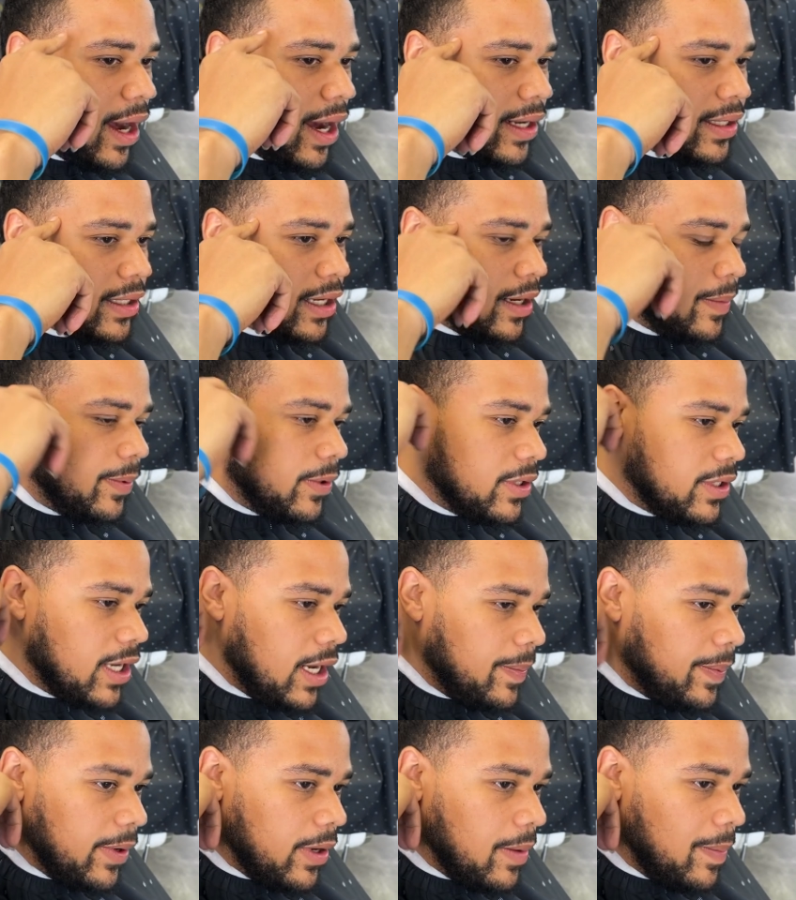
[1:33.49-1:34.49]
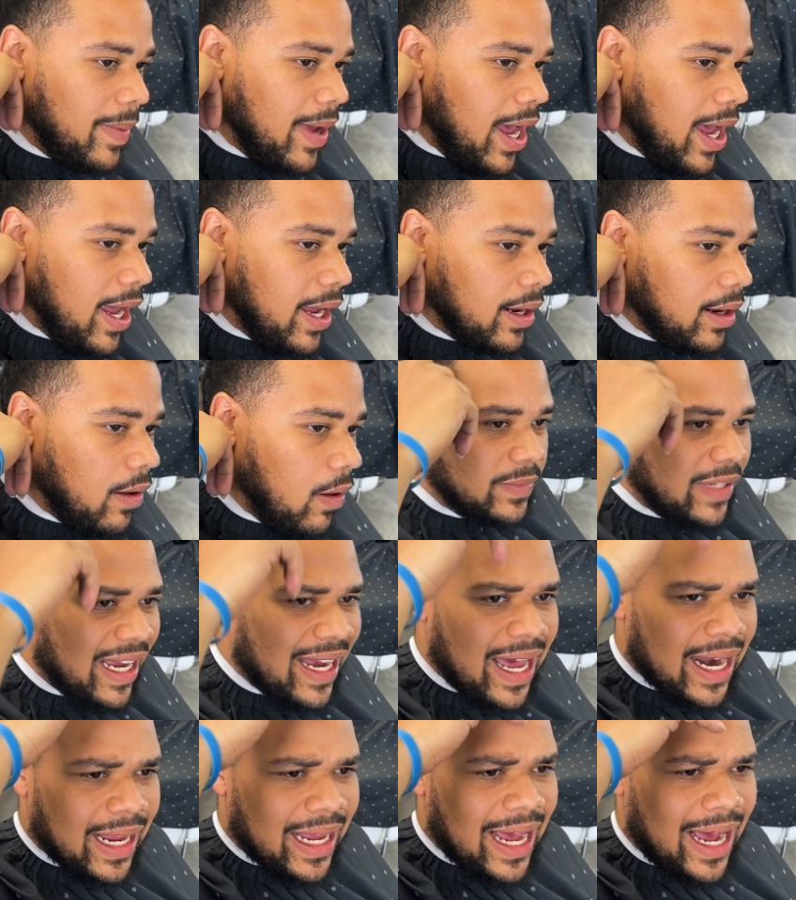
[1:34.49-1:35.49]
High taper, taper the back. I
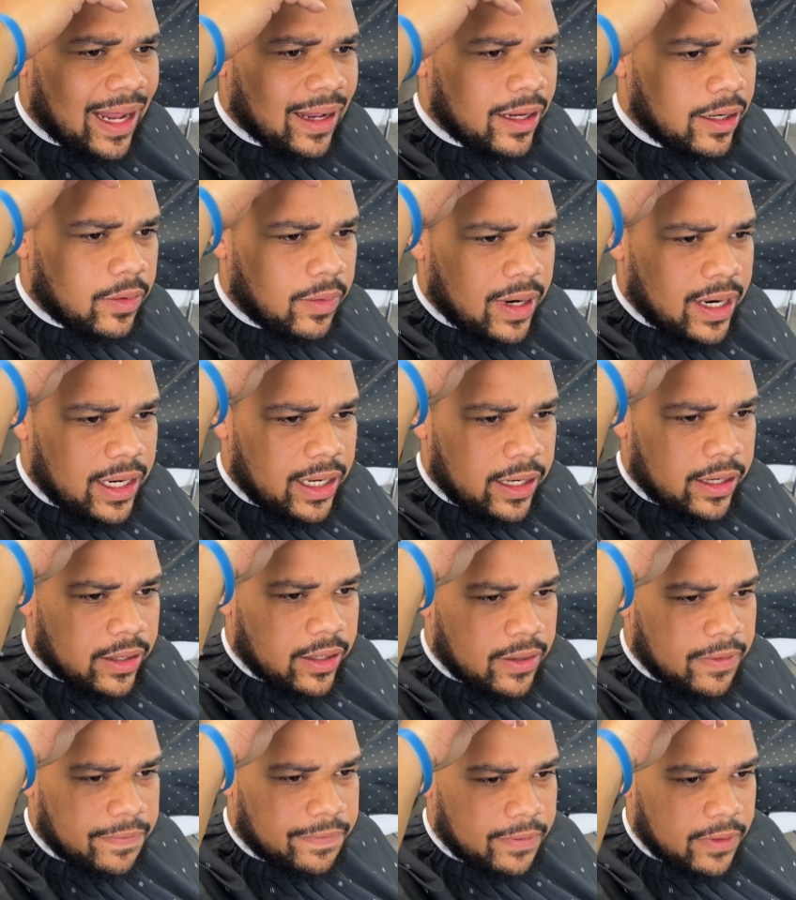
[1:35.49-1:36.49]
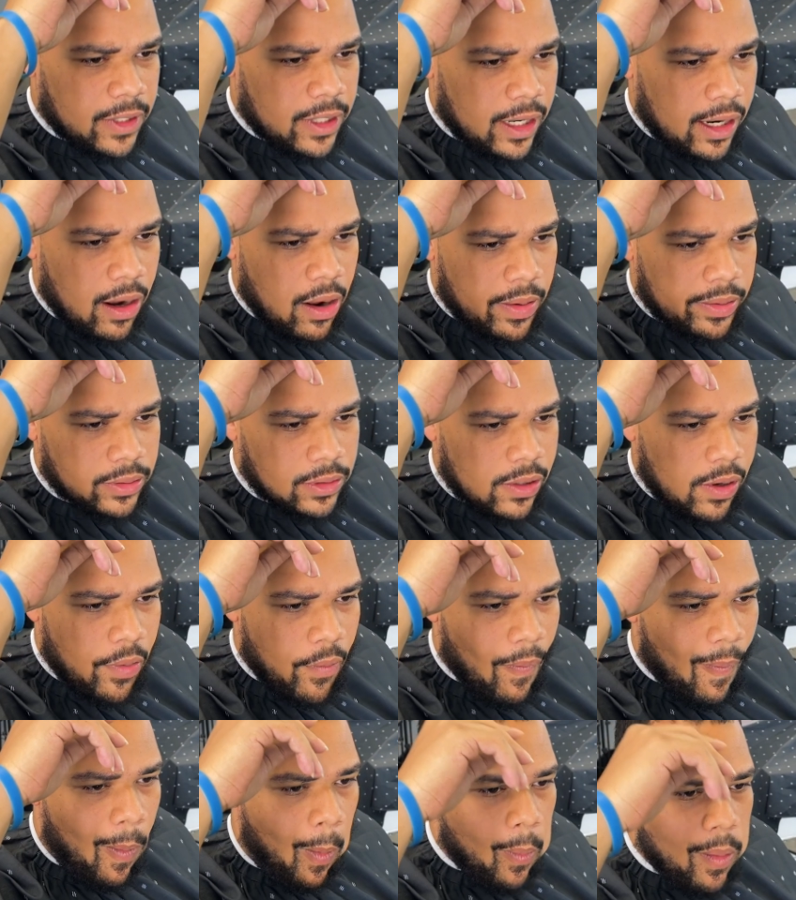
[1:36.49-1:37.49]
got a cowlick right here in the front.
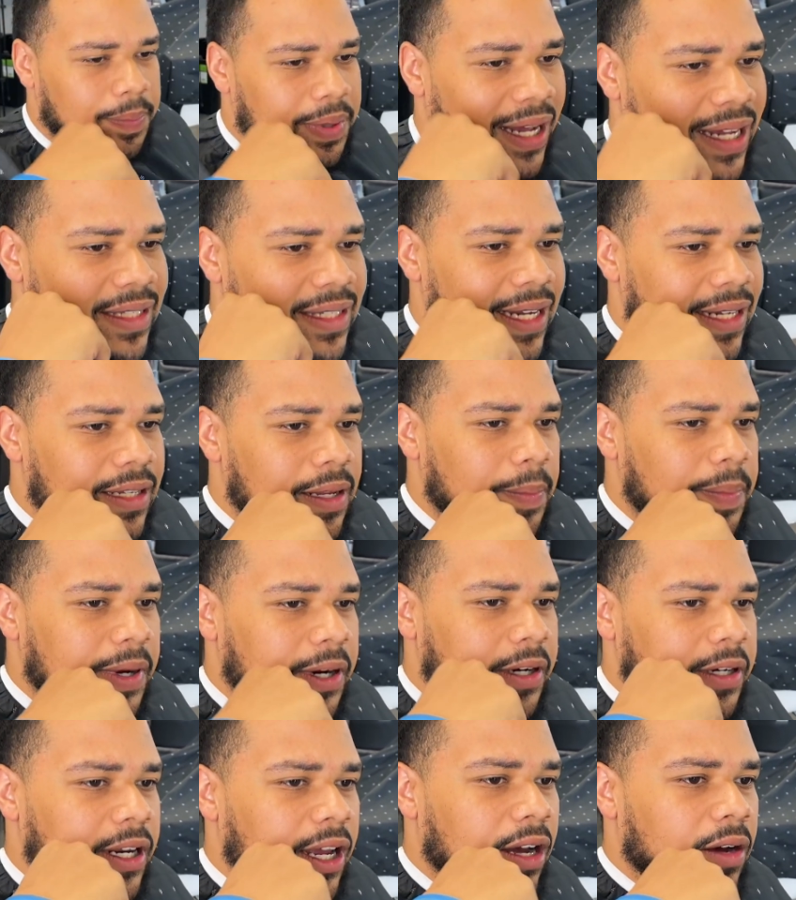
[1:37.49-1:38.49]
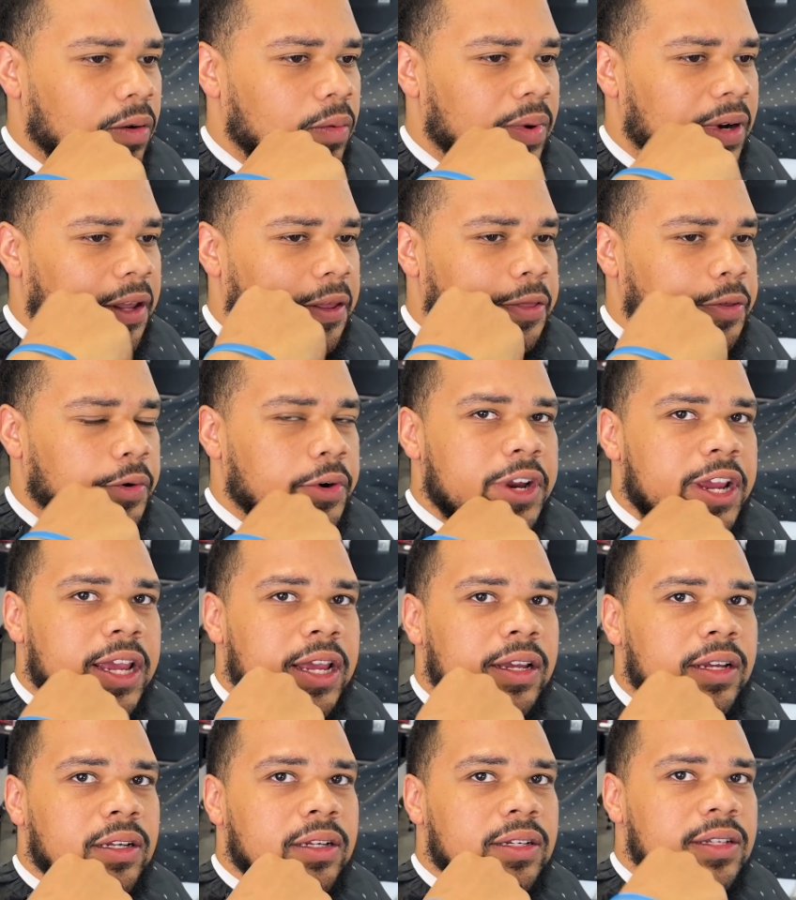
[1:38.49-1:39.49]
Okay. Probably take the beard down with a three,
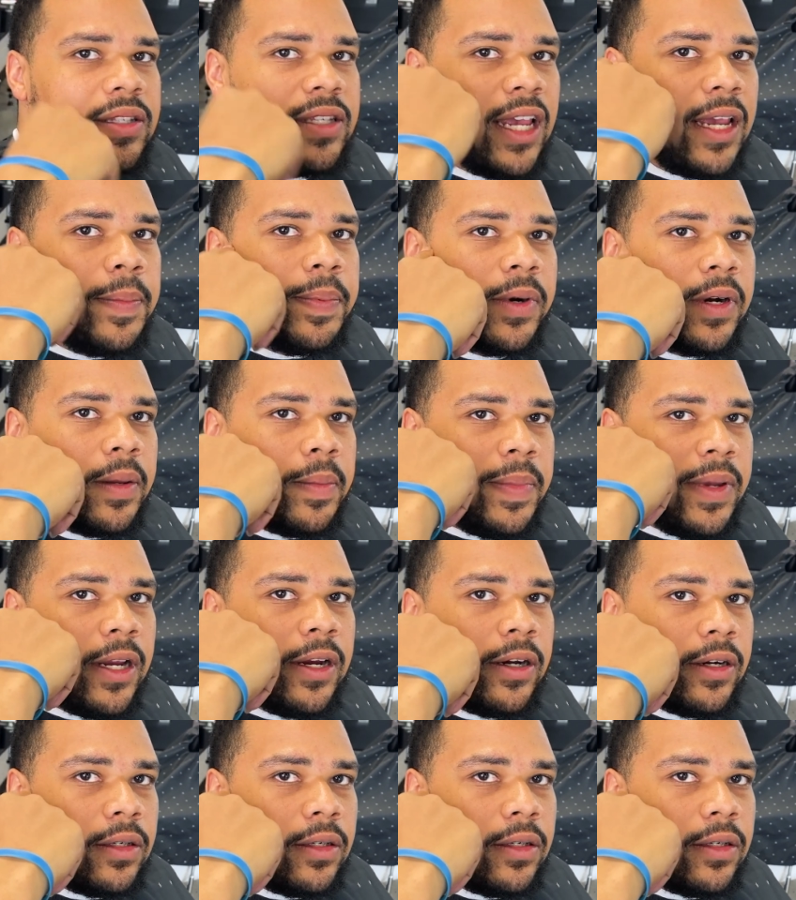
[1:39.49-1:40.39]
a taper three, the beard.